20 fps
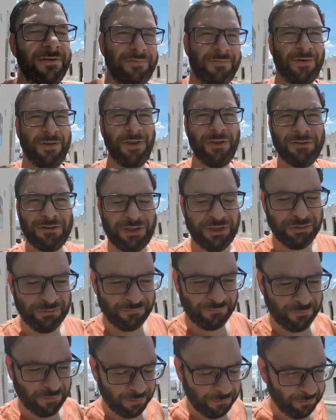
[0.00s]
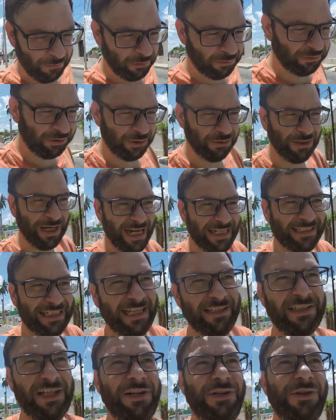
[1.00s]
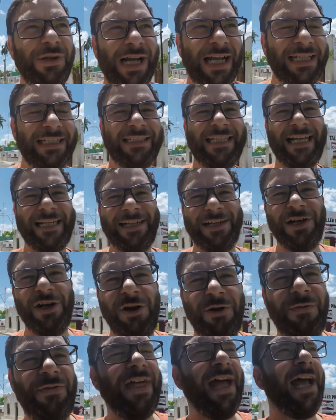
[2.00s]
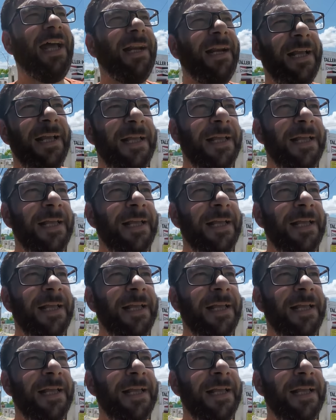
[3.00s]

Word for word: for those of you, for most of you guys out there, you guys kind of know that